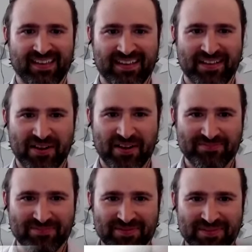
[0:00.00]
Now
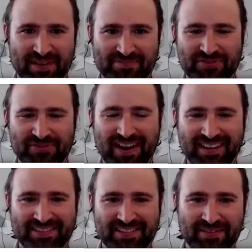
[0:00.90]
I'm
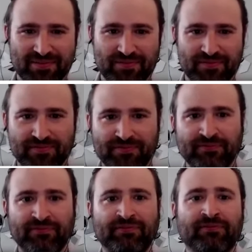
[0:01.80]
trying to
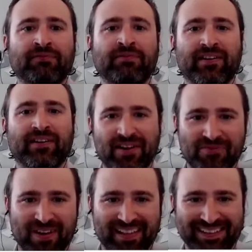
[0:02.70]
figure out
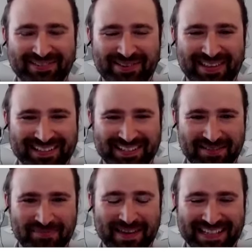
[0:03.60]
while I do this
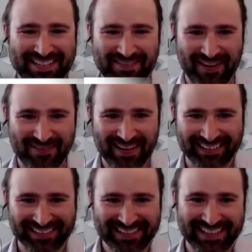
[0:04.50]
speech if I want to
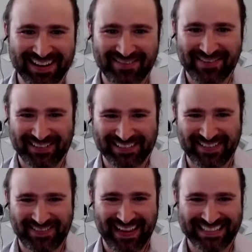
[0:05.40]
look at
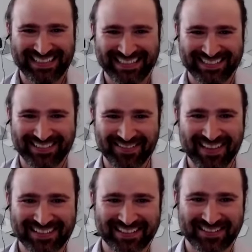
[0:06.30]
everyone's faces or if
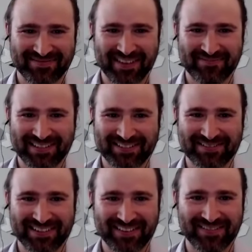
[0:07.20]
that's going to make me too
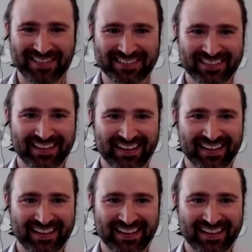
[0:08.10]
nervous.